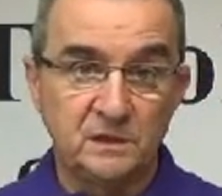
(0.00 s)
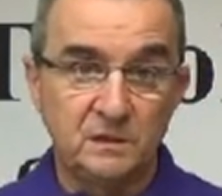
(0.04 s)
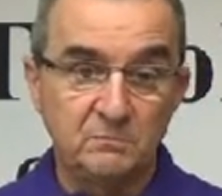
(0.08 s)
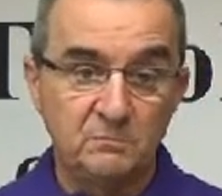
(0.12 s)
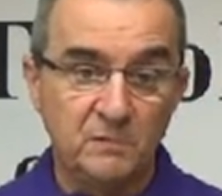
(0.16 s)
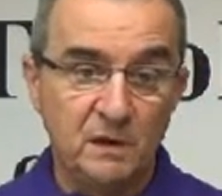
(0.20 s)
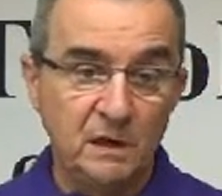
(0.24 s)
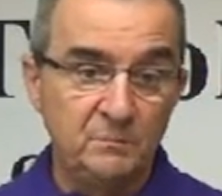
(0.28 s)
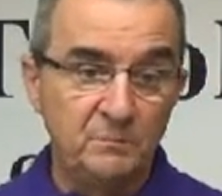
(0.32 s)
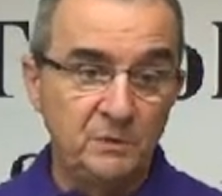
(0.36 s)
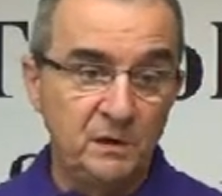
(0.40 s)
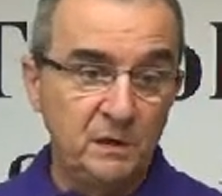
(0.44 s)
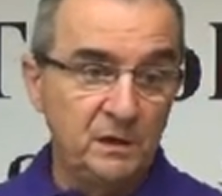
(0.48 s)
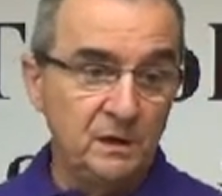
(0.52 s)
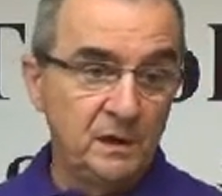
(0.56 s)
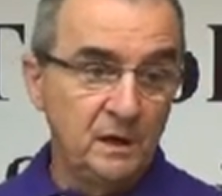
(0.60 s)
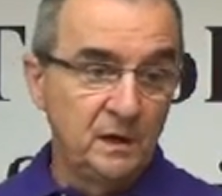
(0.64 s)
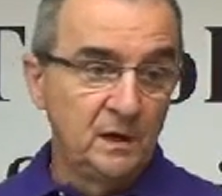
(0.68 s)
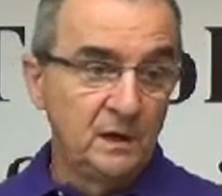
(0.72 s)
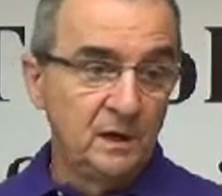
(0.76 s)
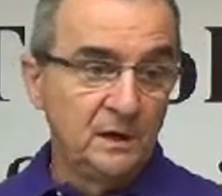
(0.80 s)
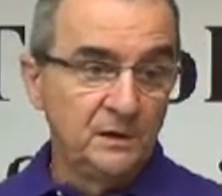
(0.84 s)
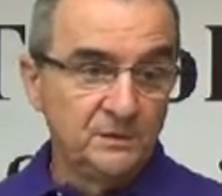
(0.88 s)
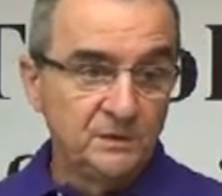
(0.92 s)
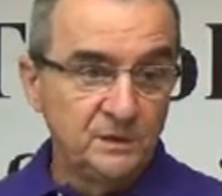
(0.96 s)
It may be
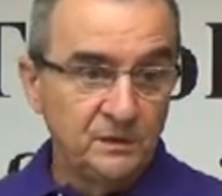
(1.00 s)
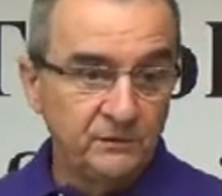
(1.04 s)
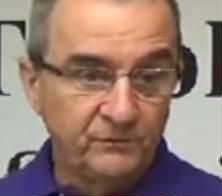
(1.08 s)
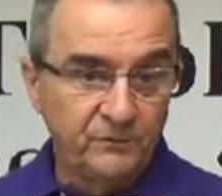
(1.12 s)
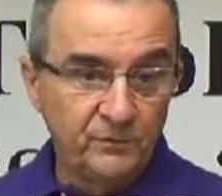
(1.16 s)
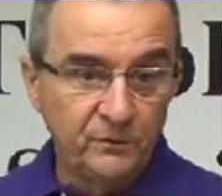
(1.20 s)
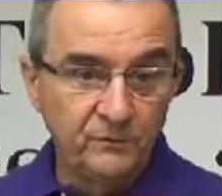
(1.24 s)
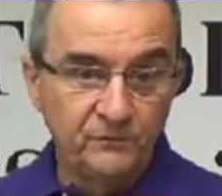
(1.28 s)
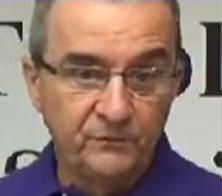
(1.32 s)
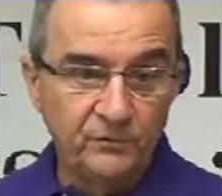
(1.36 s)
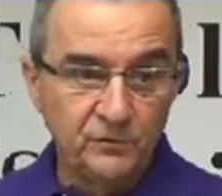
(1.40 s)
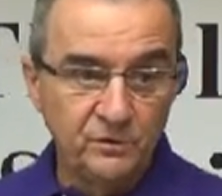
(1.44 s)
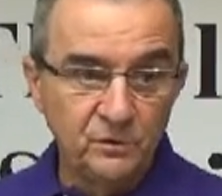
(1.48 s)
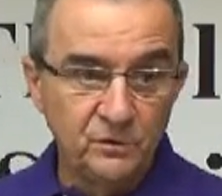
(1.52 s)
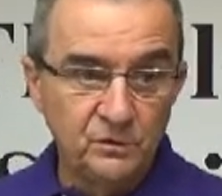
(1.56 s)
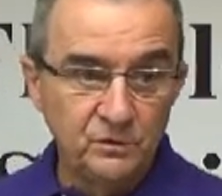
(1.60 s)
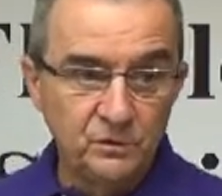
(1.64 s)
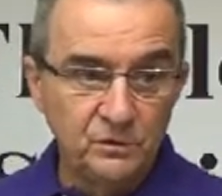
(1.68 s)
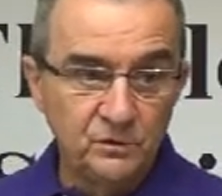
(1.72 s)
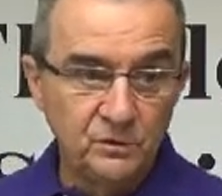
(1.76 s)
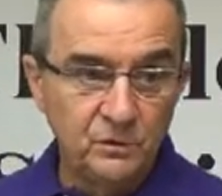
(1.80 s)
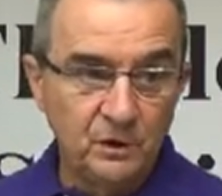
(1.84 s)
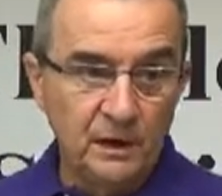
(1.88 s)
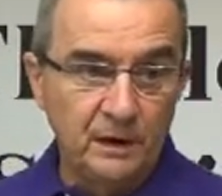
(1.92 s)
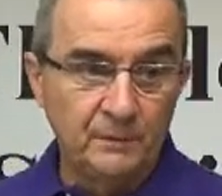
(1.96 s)
different for
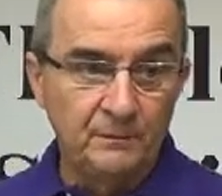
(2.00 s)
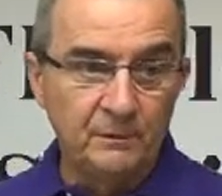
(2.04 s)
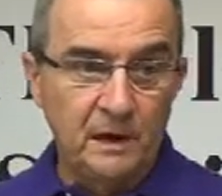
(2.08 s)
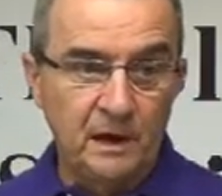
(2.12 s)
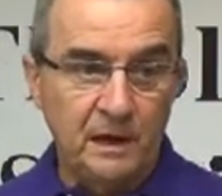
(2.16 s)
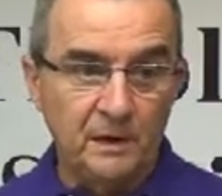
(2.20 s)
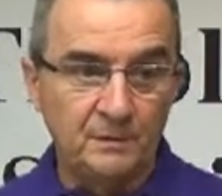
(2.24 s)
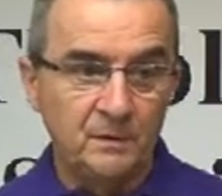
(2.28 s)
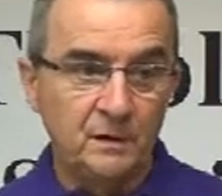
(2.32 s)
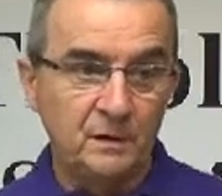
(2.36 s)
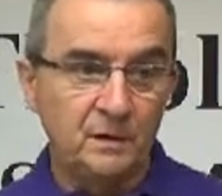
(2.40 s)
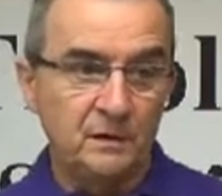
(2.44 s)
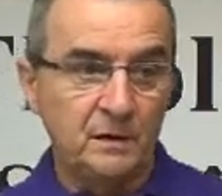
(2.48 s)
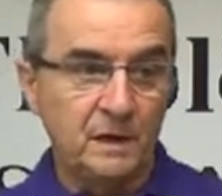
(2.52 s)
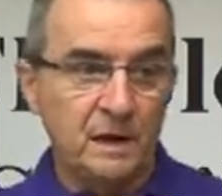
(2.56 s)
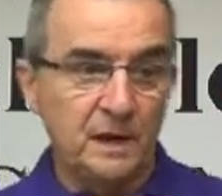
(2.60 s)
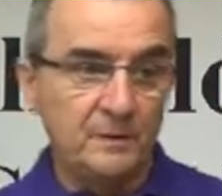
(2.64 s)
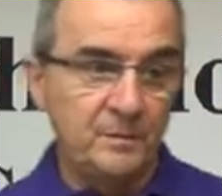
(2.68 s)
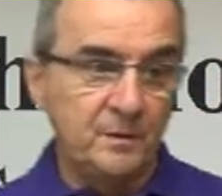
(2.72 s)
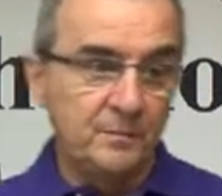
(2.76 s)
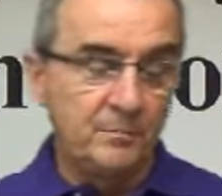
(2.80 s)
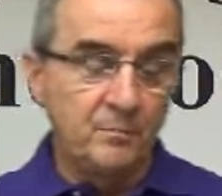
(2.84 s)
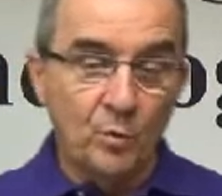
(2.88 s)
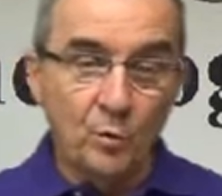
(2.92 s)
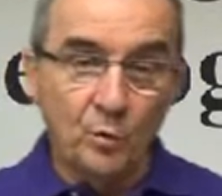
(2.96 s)
you. I'm, I'm, a,
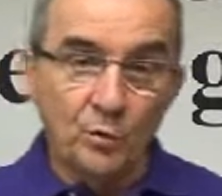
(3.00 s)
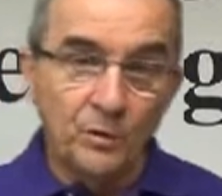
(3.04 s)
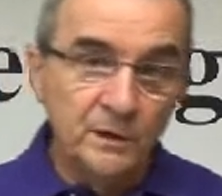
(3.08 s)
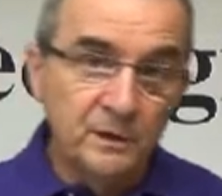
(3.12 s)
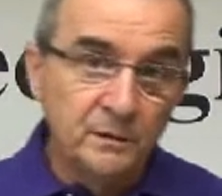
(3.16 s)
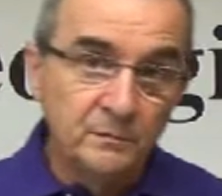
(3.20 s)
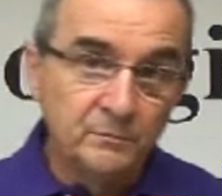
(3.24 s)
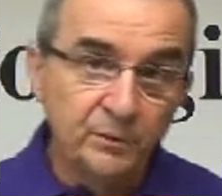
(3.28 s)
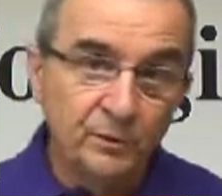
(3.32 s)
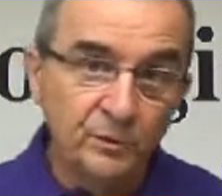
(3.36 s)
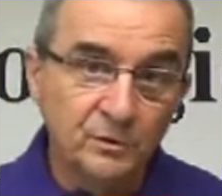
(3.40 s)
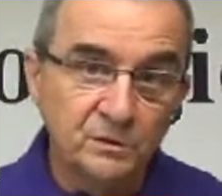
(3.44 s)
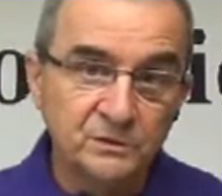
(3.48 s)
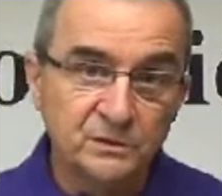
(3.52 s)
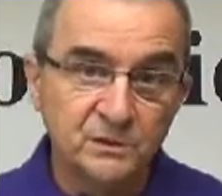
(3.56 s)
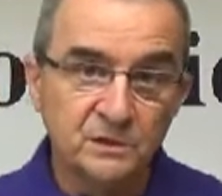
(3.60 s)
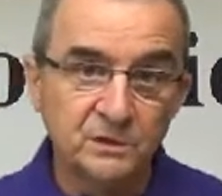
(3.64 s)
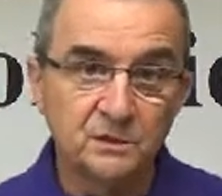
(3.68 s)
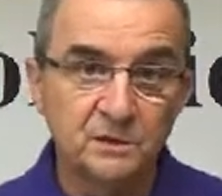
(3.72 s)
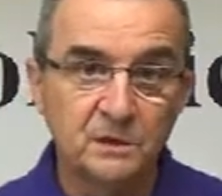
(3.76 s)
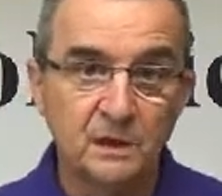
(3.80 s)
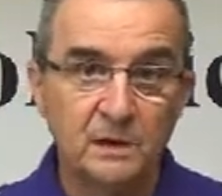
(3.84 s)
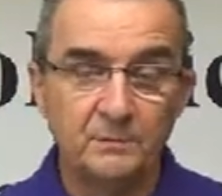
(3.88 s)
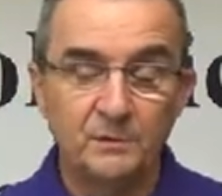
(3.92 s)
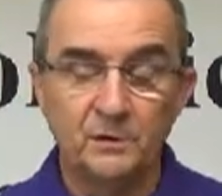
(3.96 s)
I'm a morning
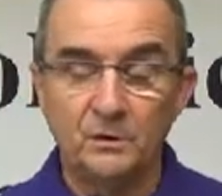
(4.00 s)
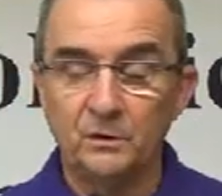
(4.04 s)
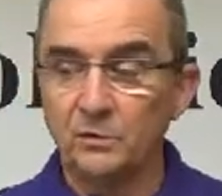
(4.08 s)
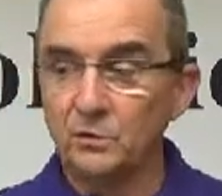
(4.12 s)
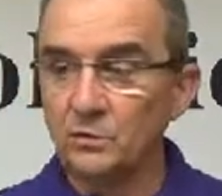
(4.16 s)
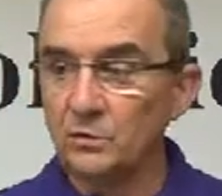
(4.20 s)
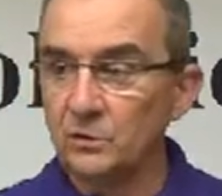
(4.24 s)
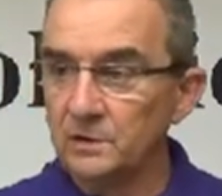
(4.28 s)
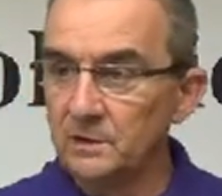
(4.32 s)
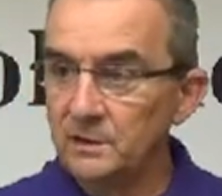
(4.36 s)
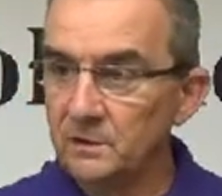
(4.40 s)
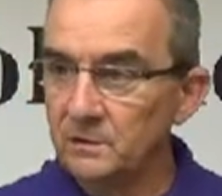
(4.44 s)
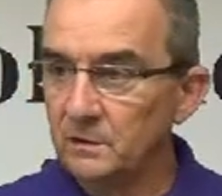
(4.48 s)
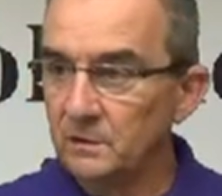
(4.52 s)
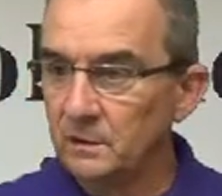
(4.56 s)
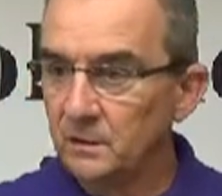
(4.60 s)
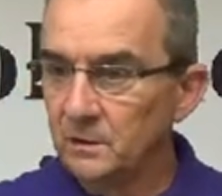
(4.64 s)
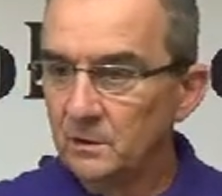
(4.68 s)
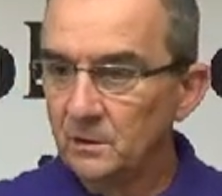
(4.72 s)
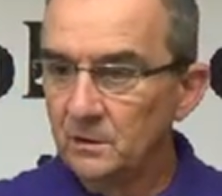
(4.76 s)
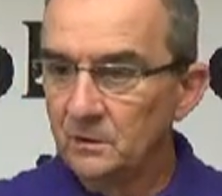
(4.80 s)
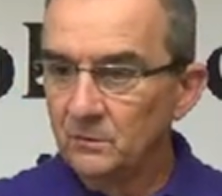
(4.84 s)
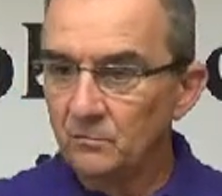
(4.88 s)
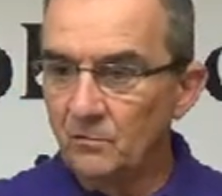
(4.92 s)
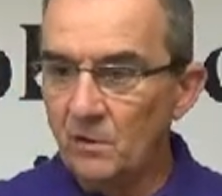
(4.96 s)
person. I'm an early
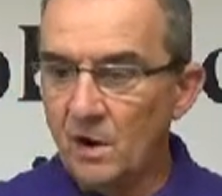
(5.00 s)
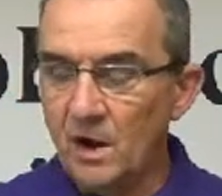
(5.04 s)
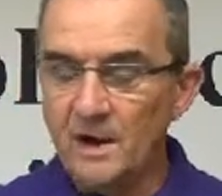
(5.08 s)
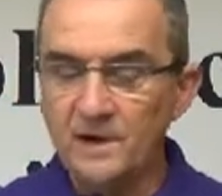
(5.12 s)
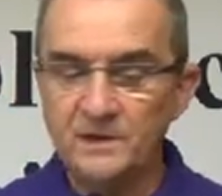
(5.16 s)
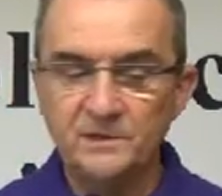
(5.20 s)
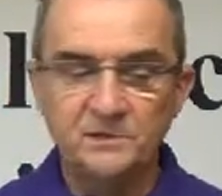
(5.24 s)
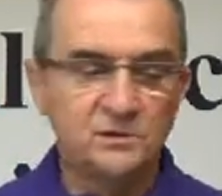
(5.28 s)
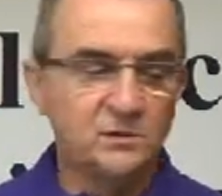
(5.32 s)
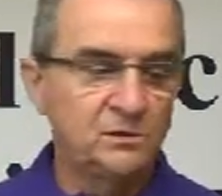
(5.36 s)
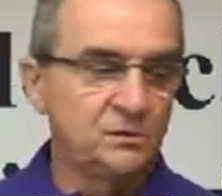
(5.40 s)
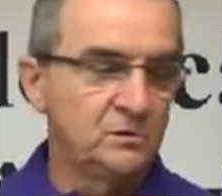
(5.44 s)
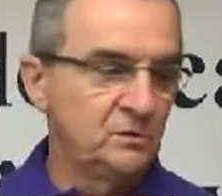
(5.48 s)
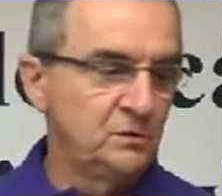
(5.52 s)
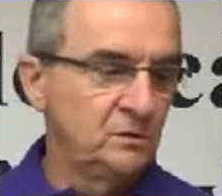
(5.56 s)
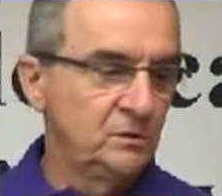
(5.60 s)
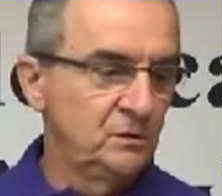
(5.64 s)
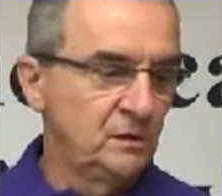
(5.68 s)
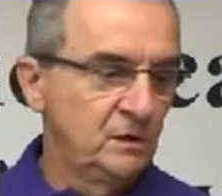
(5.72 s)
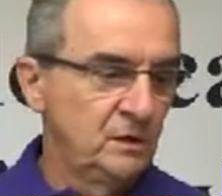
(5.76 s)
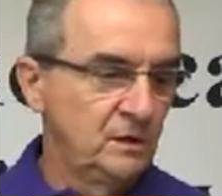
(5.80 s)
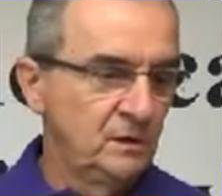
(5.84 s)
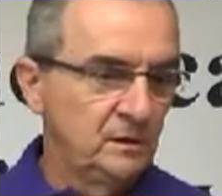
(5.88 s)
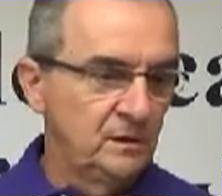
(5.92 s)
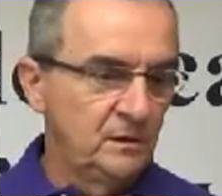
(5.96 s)

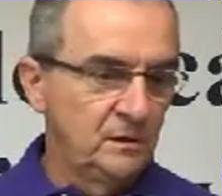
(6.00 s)
riser.